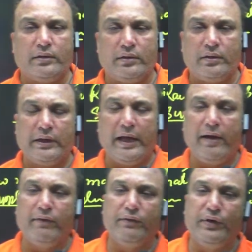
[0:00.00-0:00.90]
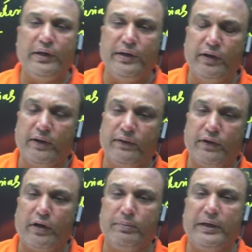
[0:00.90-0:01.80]
the availability of
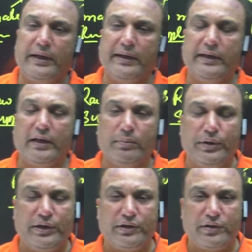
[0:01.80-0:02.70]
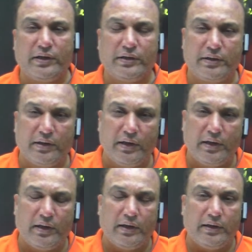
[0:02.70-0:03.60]
raw material, Britishers,
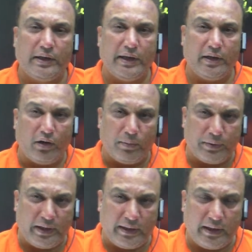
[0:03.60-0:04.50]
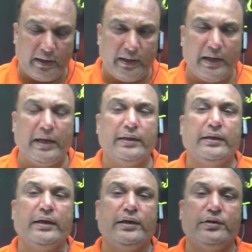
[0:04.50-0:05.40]
they operated and
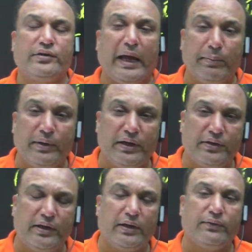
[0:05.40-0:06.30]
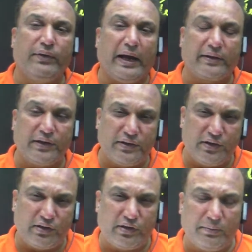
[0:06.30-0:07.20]
they established their factory
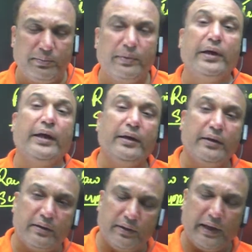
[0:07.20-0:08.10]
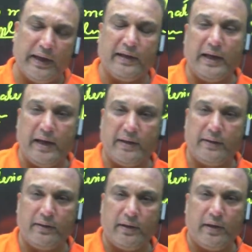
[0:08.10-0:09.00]
system in England.
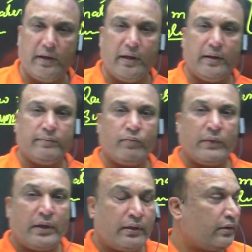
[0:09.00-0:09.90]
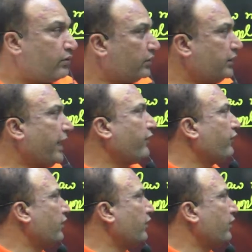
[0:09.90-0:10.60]
So that was